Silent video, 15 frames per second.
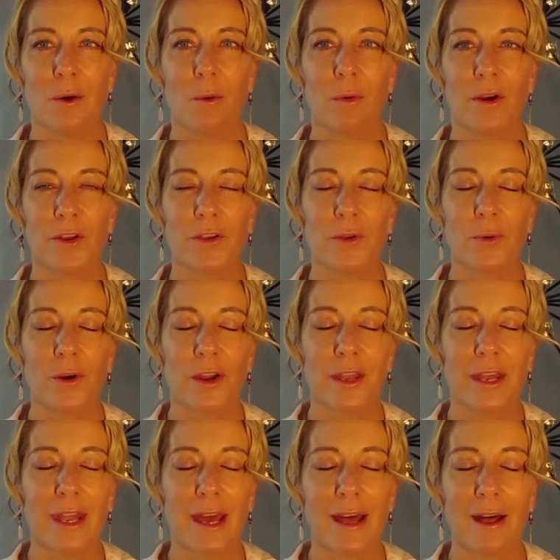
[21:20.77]
where you are
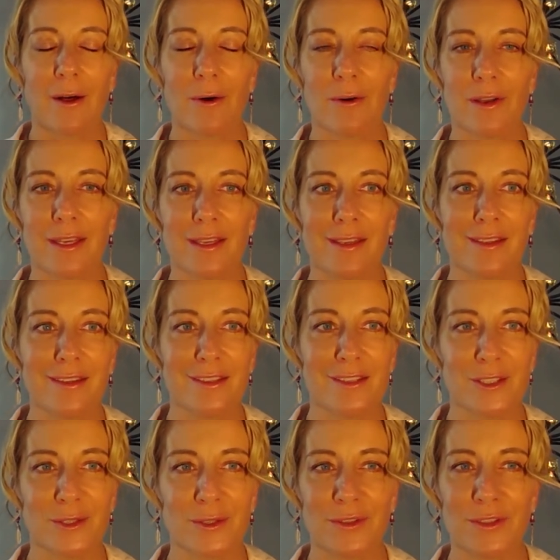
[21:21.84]
now
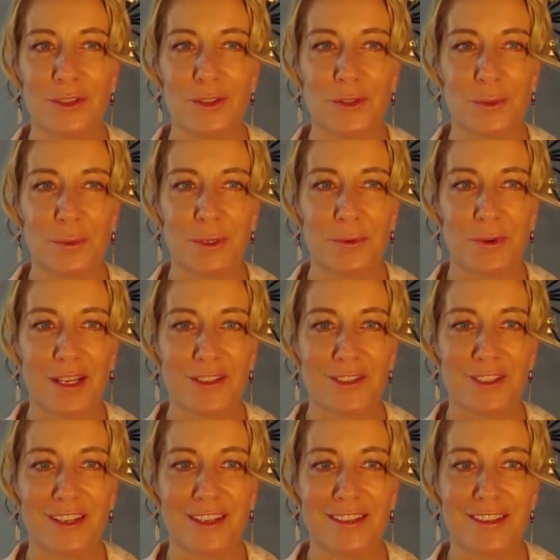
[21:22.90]
into the Schumann
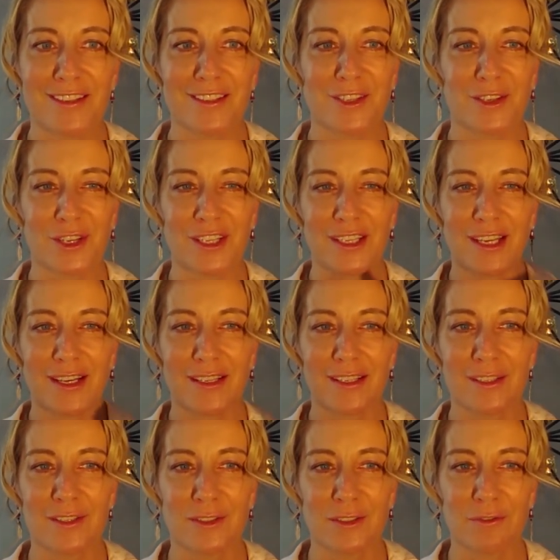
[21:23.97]
Resonance, you're
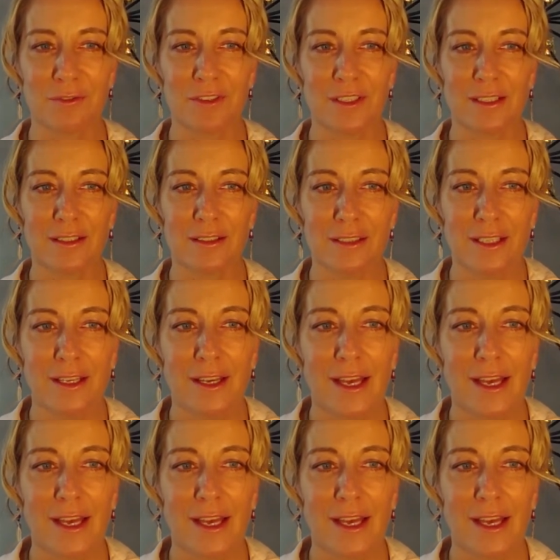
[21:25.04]
connected to the field,